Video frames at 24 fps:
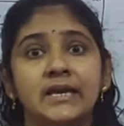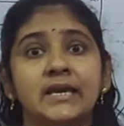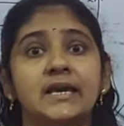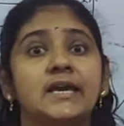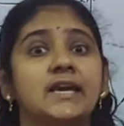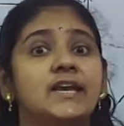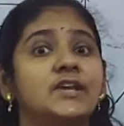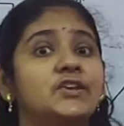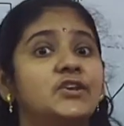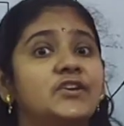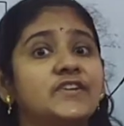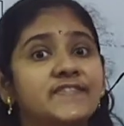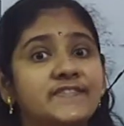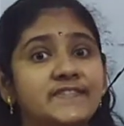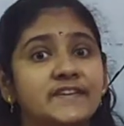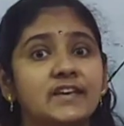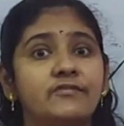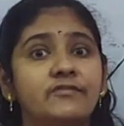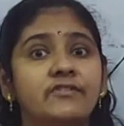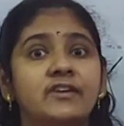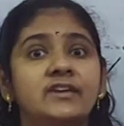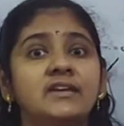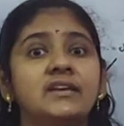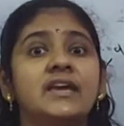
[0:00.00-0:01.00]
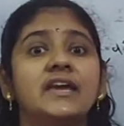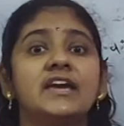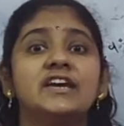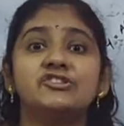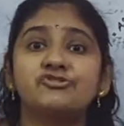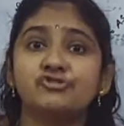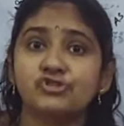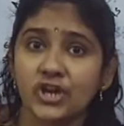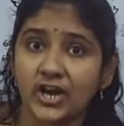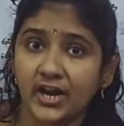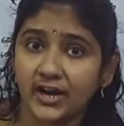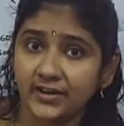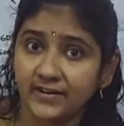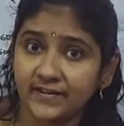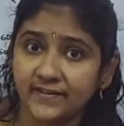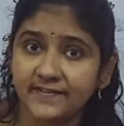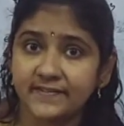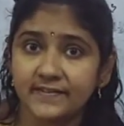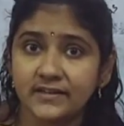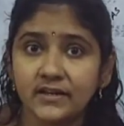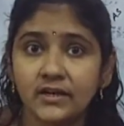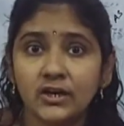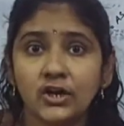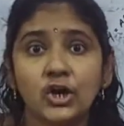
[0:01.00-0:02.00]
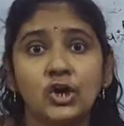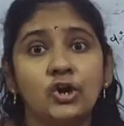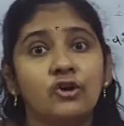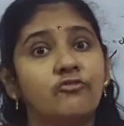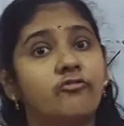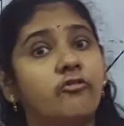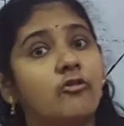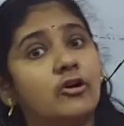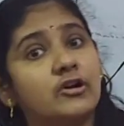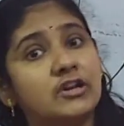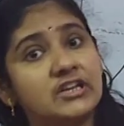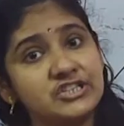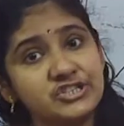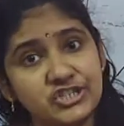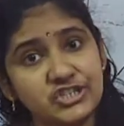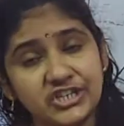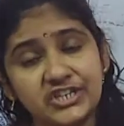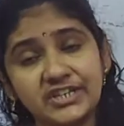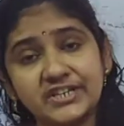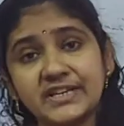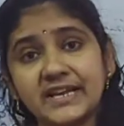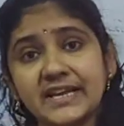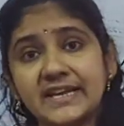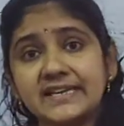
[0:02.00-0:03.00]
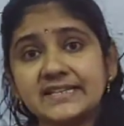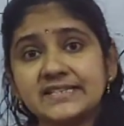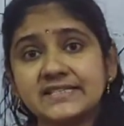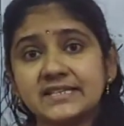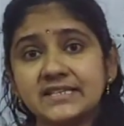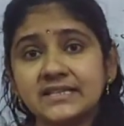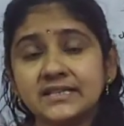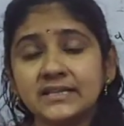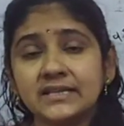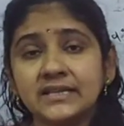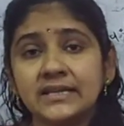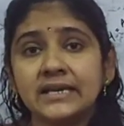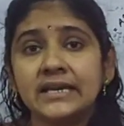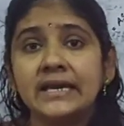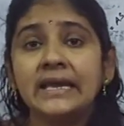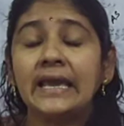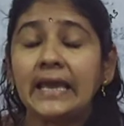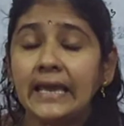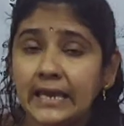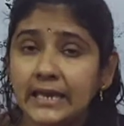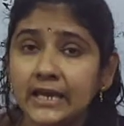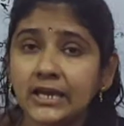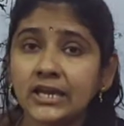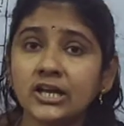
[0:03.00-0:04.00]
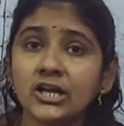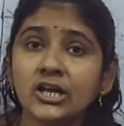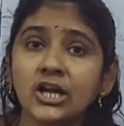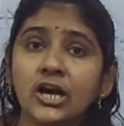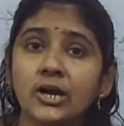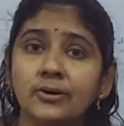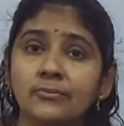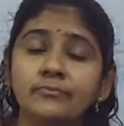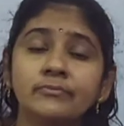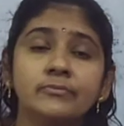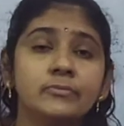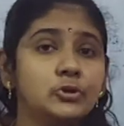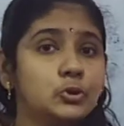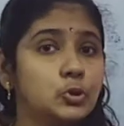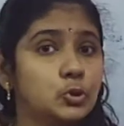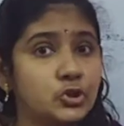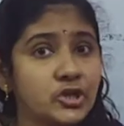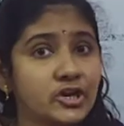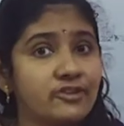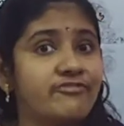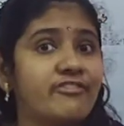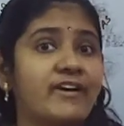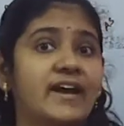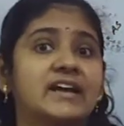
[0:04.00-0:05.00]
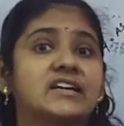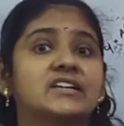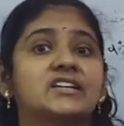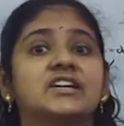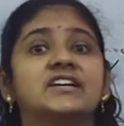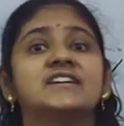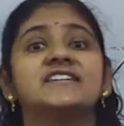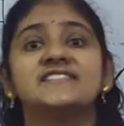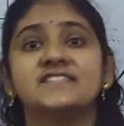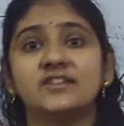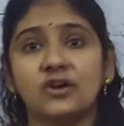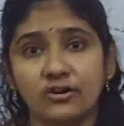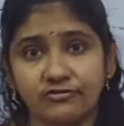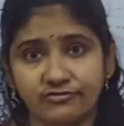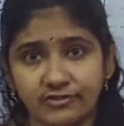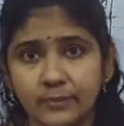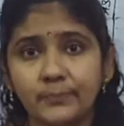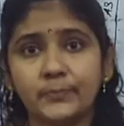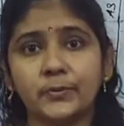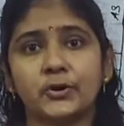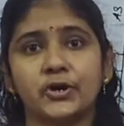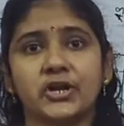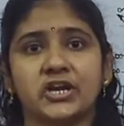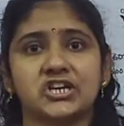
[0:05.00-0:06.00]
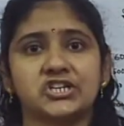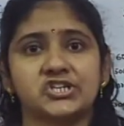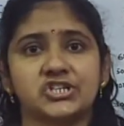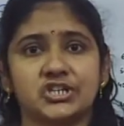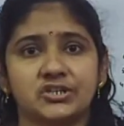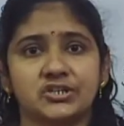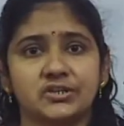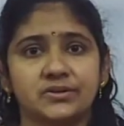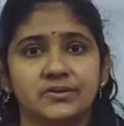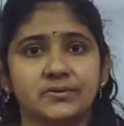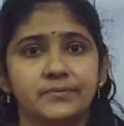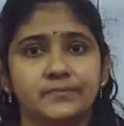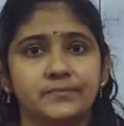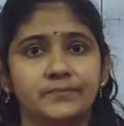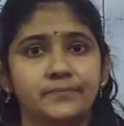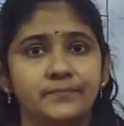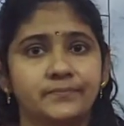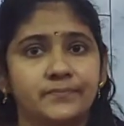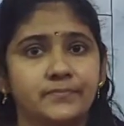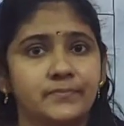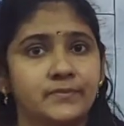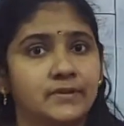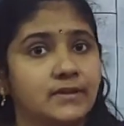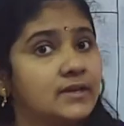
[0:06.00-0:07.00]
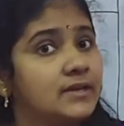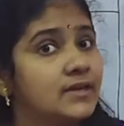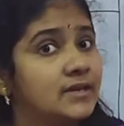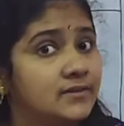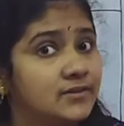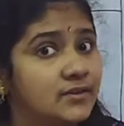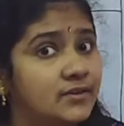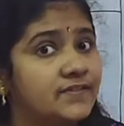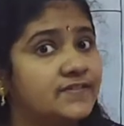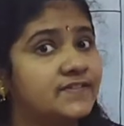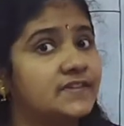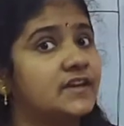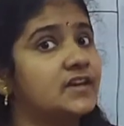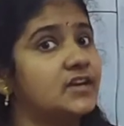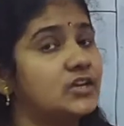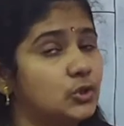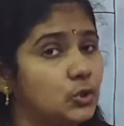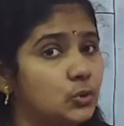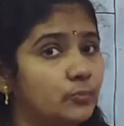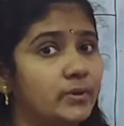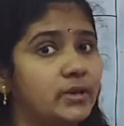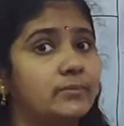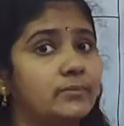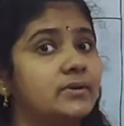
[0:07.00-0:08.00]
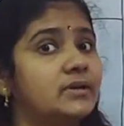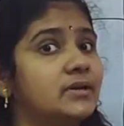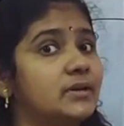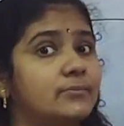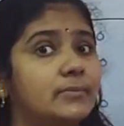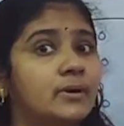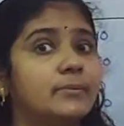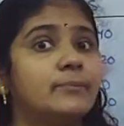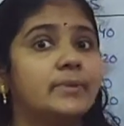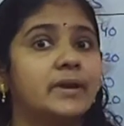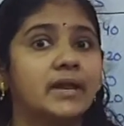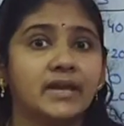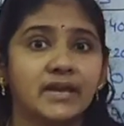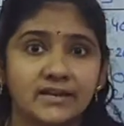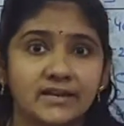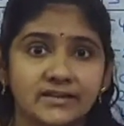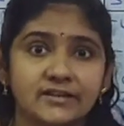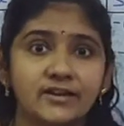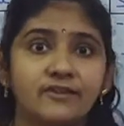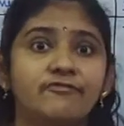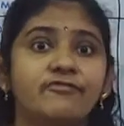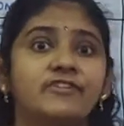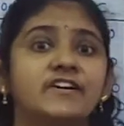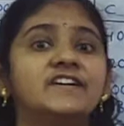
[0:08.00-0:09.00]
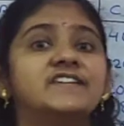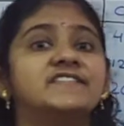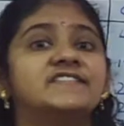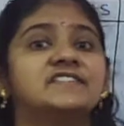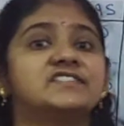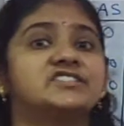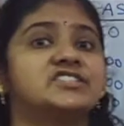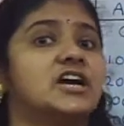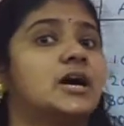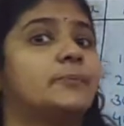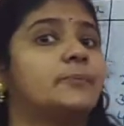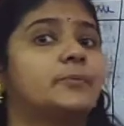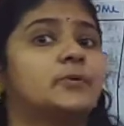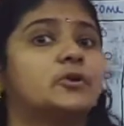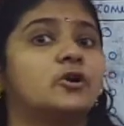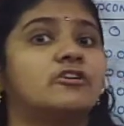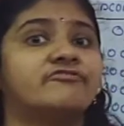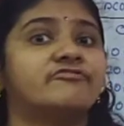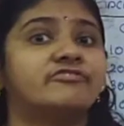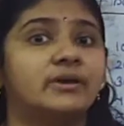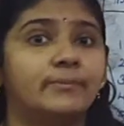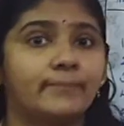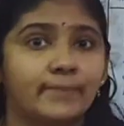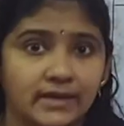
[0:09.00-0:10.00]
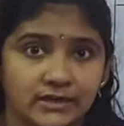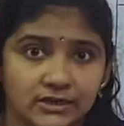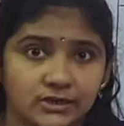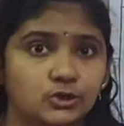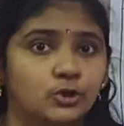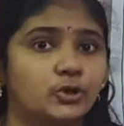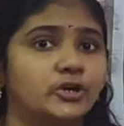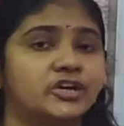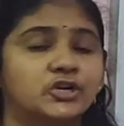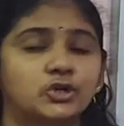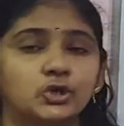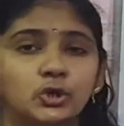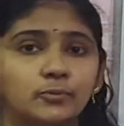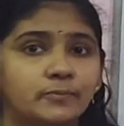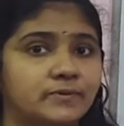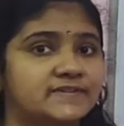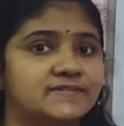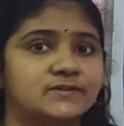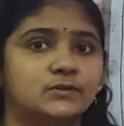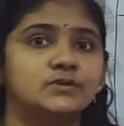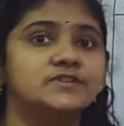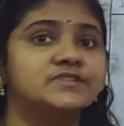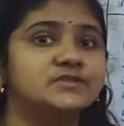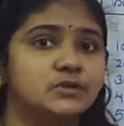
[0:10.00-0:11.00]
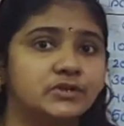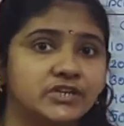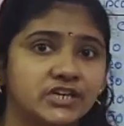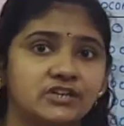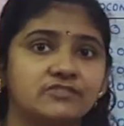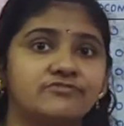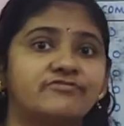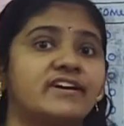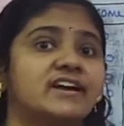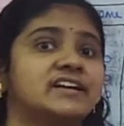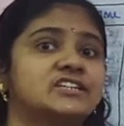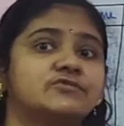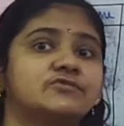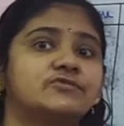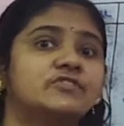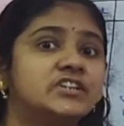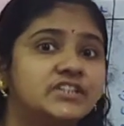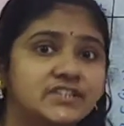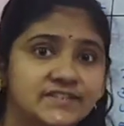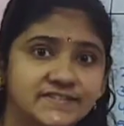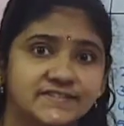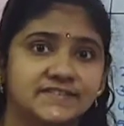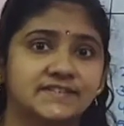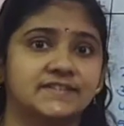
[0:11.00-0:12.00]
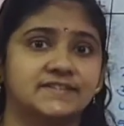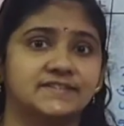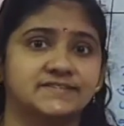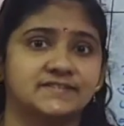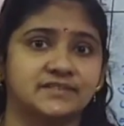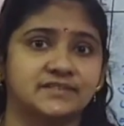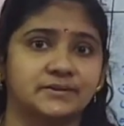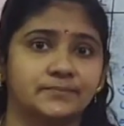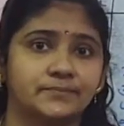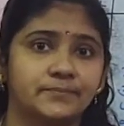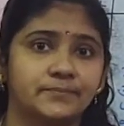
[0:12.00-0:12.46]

it is giving a chance for generating income to the factors of production. This you may be remembering in the first chapter of the macroeconomics also, in fact we discussed.